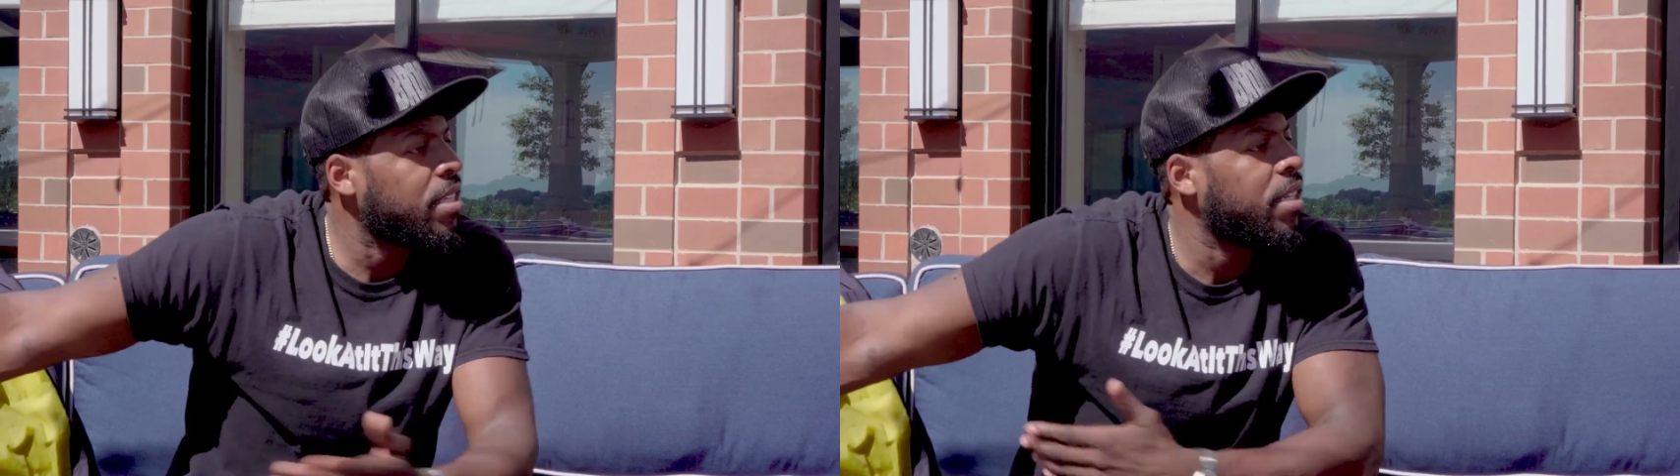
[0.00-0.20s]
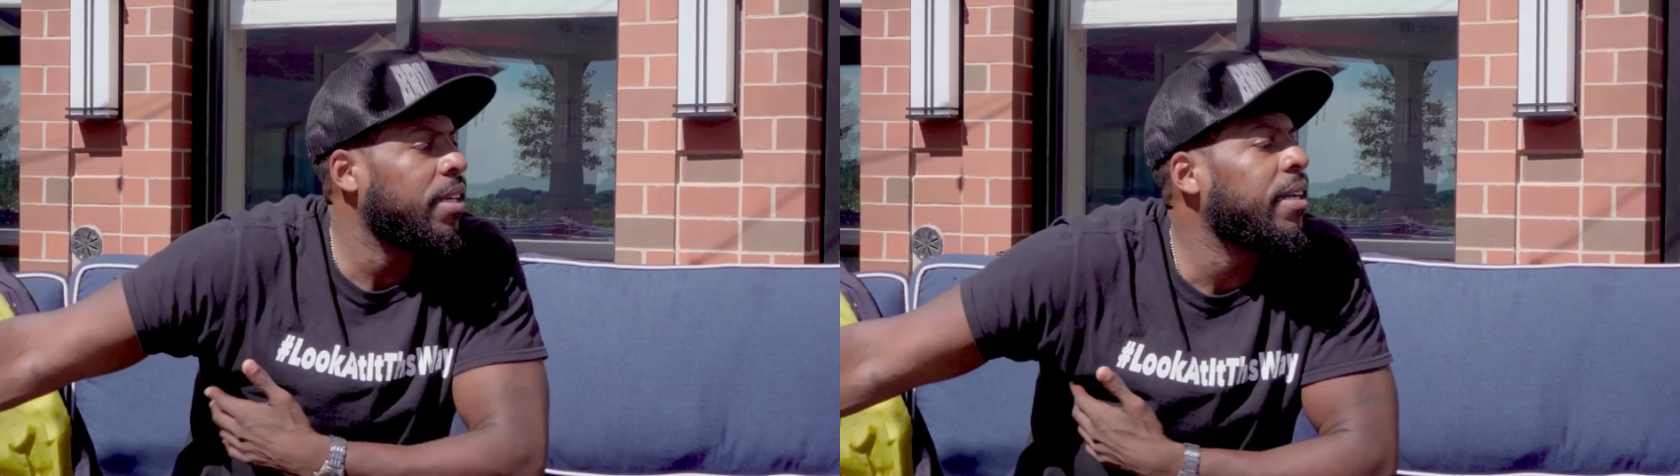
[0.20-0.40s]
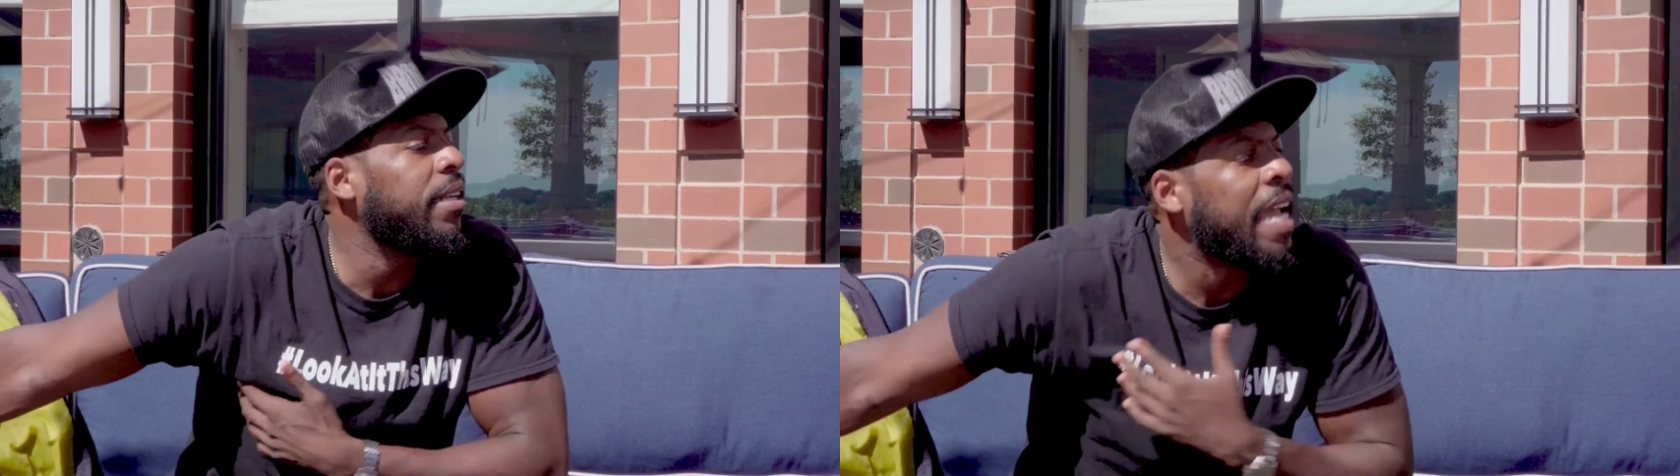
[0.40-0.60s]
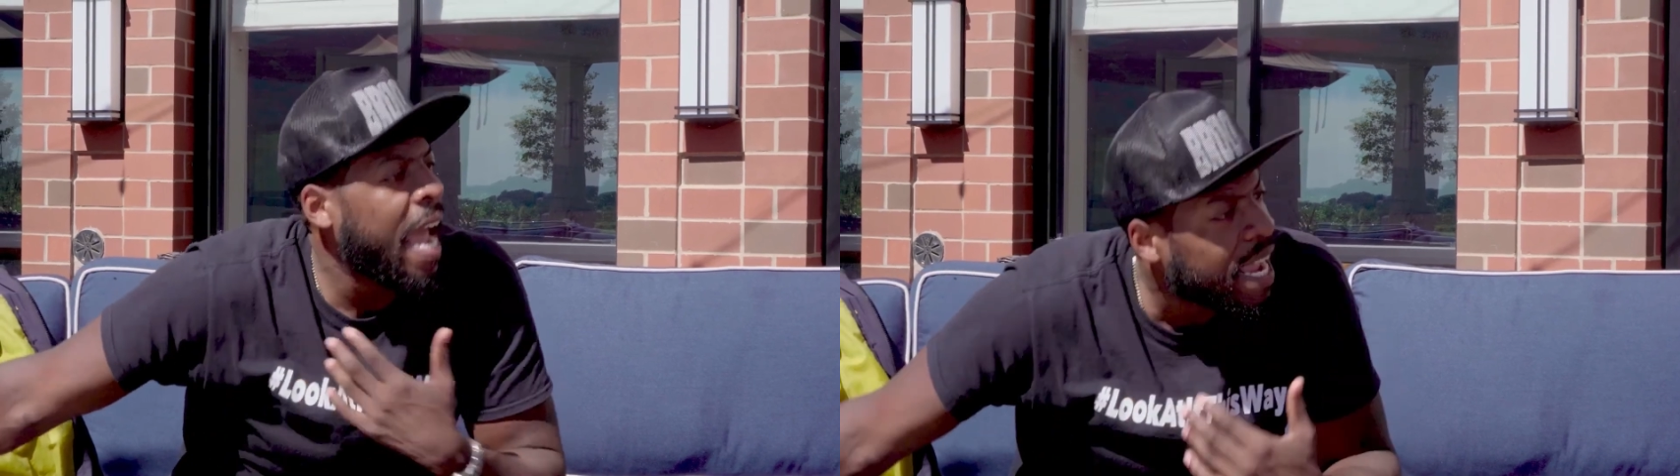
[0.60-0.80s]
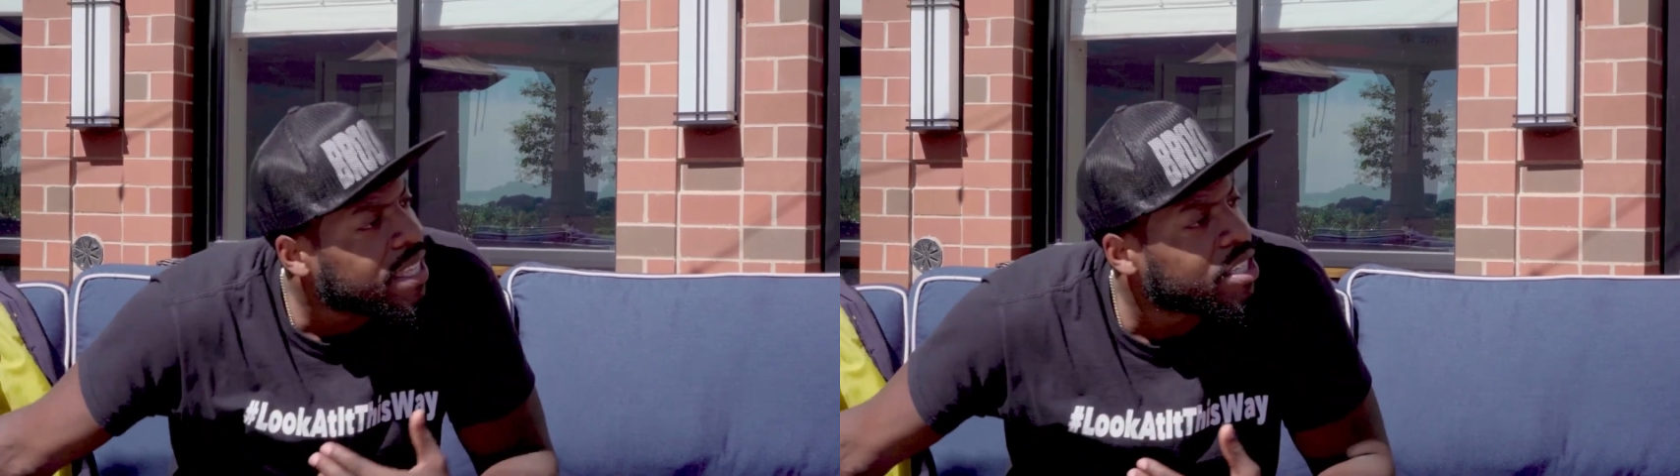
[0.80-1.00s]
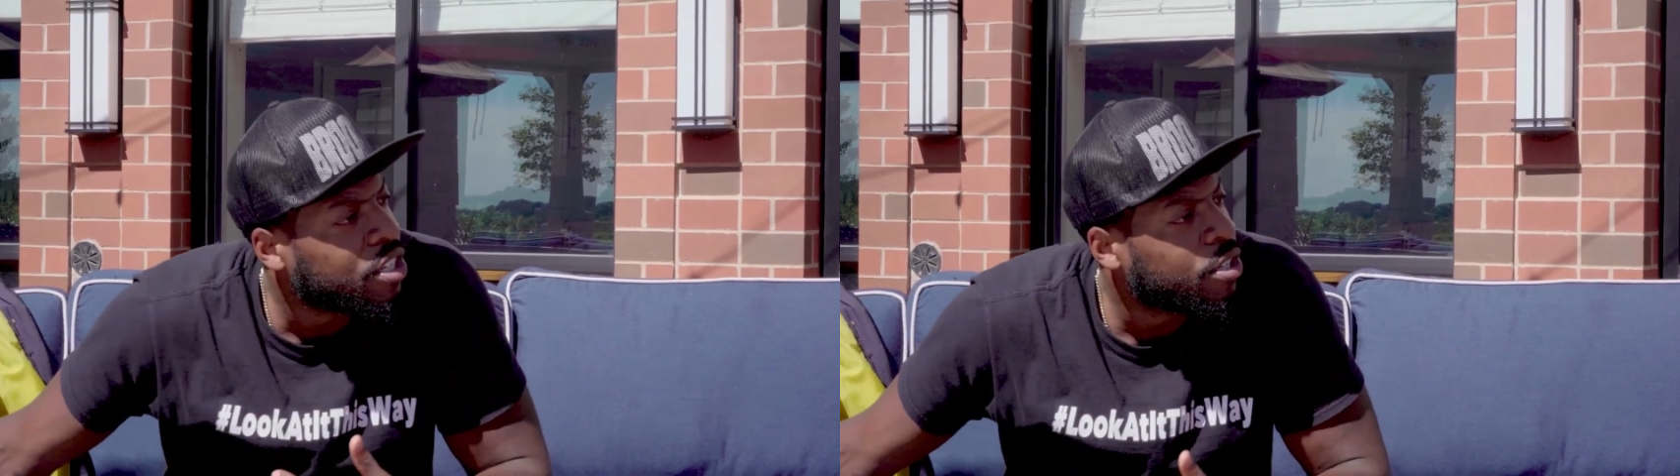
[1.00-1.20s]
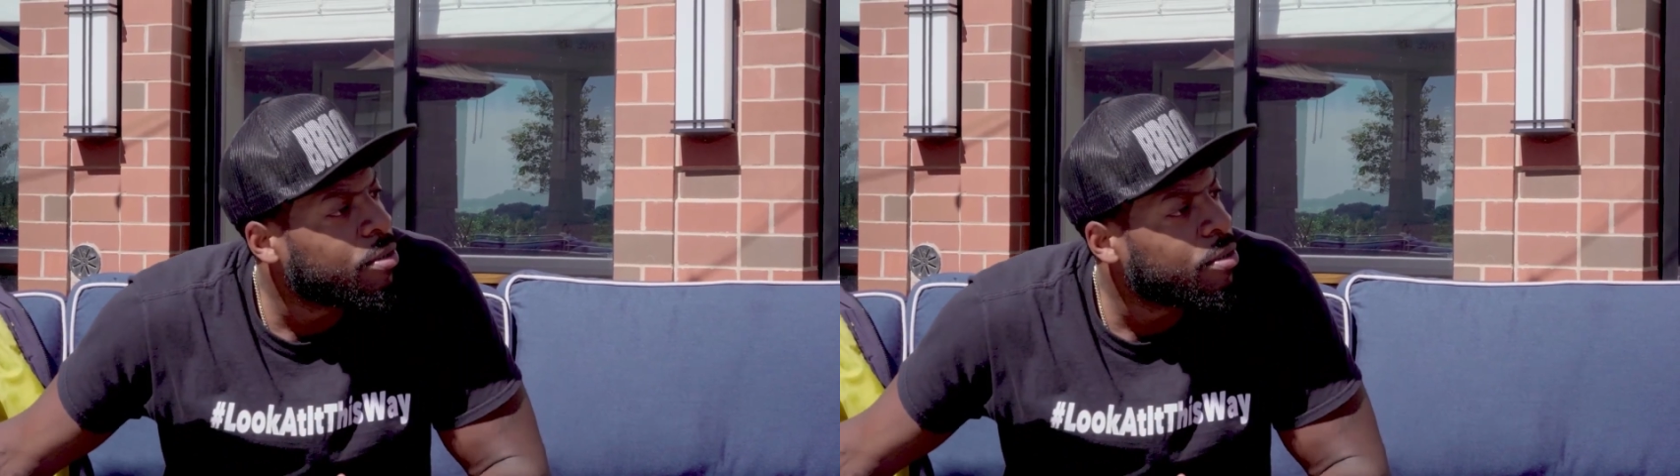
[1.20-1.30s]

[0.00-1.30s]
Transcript: clearly hates you.